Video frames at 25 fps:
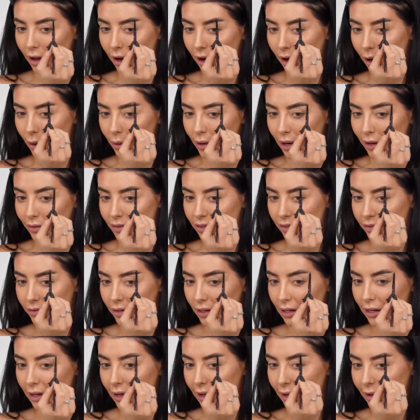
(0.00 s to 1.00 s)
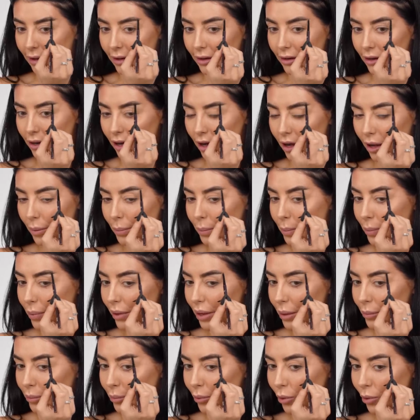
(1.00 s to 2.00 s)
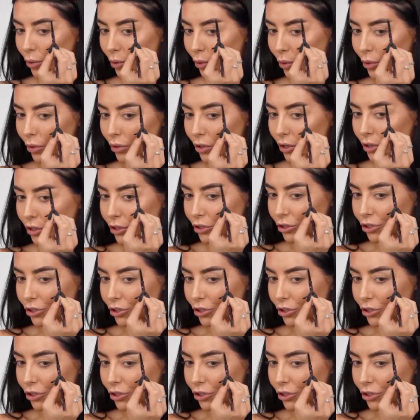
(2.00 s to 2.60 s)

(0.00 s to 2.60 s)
I would have to fill it in a bit more